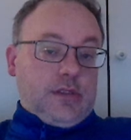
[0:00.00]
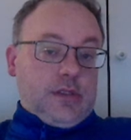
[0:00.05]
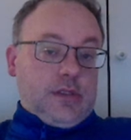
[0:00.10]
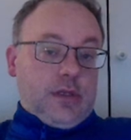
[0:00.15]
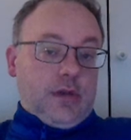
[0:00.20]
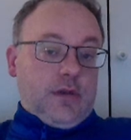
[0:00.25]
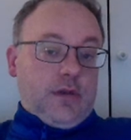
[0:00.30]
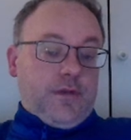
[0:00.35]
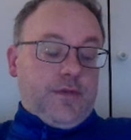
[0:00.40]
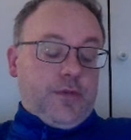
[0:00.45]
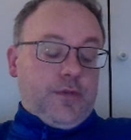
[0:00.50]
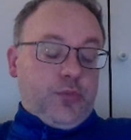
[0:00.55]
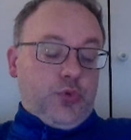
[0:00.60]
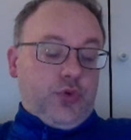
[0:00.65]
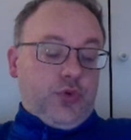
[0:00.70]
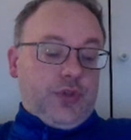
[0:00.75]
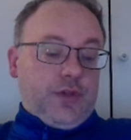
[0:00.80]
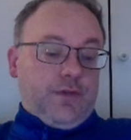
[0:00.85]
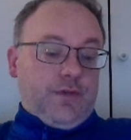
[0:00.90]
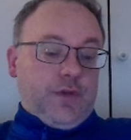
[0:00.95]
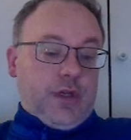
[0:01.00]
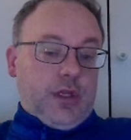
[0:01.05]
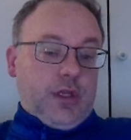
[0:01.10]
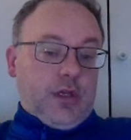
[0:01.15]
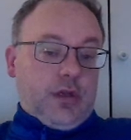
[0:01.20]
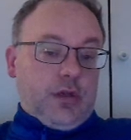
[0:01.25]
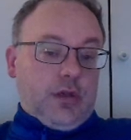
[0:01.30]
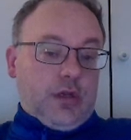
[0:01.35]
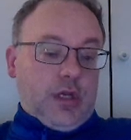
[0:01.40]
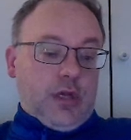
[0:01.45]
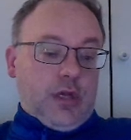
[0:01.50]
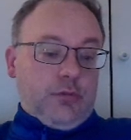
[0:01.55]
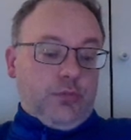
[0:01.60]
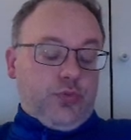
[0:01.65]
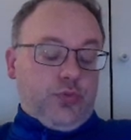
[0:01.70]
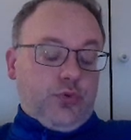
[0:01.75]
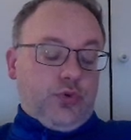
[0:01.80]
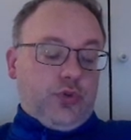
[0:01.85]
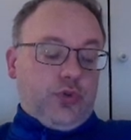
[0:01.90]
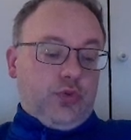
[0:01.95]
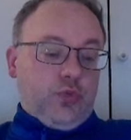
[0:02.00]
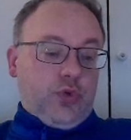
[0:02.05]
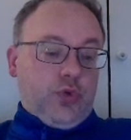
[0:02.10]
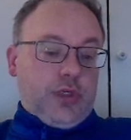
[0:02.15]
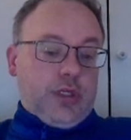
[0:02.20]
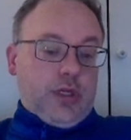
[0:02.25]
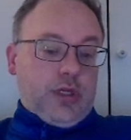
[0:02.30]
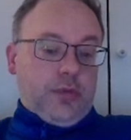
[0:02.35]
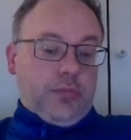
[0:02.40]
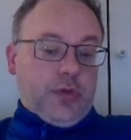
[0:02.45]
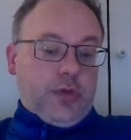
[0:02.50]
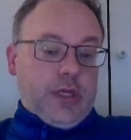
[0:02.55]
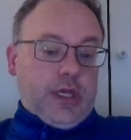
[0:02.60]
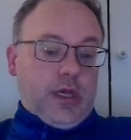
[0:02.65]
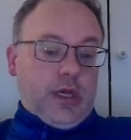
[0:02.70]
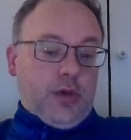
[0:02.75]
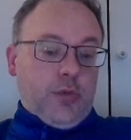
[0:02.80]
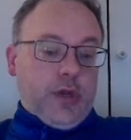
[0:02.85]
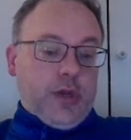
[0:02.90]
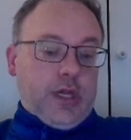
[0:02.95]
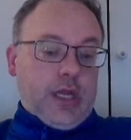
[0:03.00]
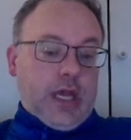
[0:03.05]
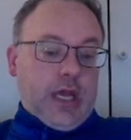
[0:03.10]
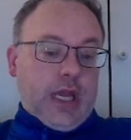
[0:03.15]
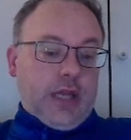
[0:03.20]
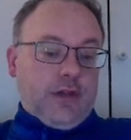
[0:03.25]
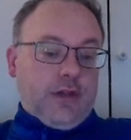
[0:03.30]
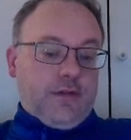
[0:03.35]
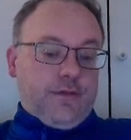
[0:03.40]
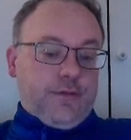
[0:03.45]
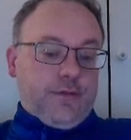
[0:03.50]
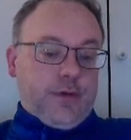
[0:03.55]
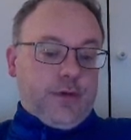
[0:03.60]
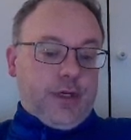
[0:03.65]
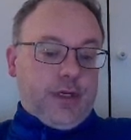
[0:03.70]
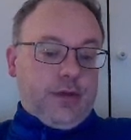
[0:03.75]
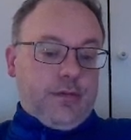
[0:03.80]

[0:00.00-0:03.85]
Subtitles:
if you pause your video, unpause, what did I play? I went h3.